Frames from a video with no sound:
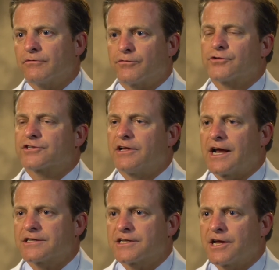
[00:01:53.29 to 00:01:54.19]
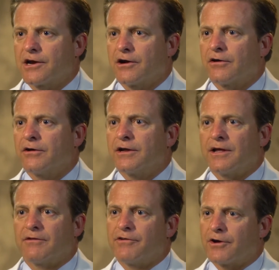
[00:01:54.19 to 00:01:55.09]
first-class care
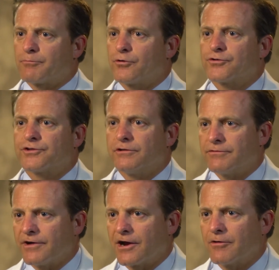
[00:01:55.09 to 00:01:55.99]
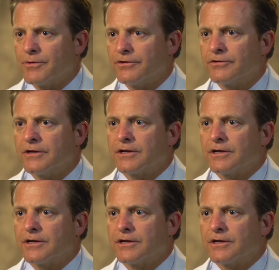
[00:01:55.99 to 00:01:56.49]
in a very personal environment